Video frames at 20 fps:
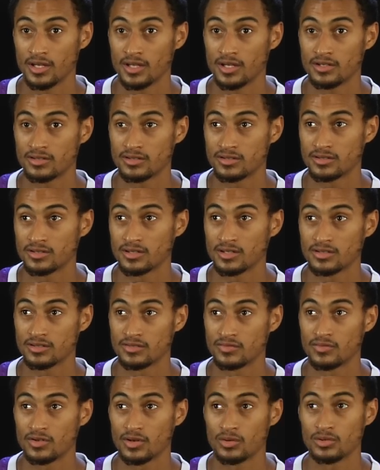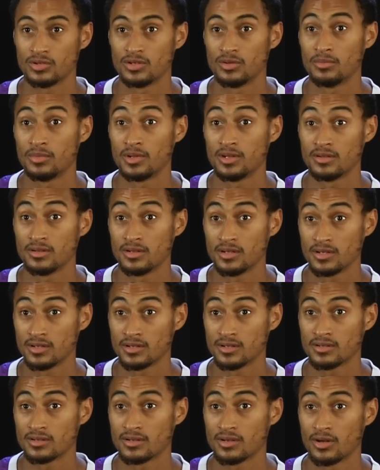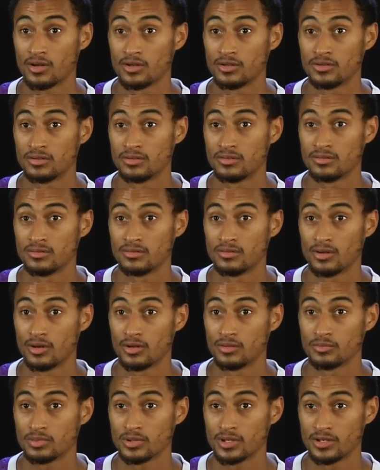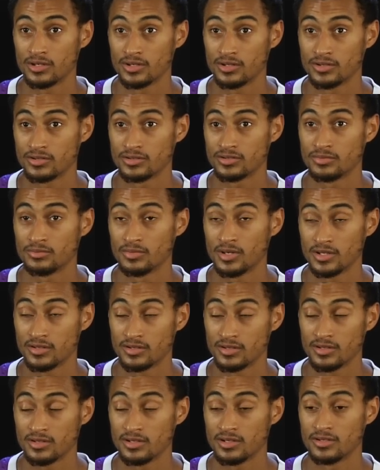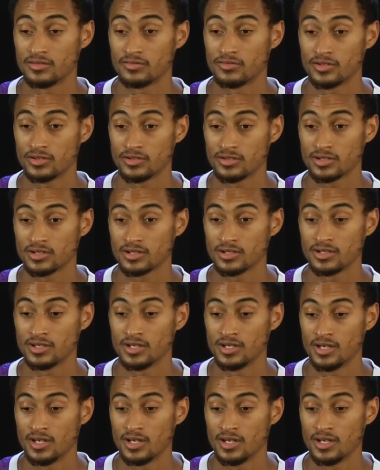it's, it's very demanding on, on players mentally and physically.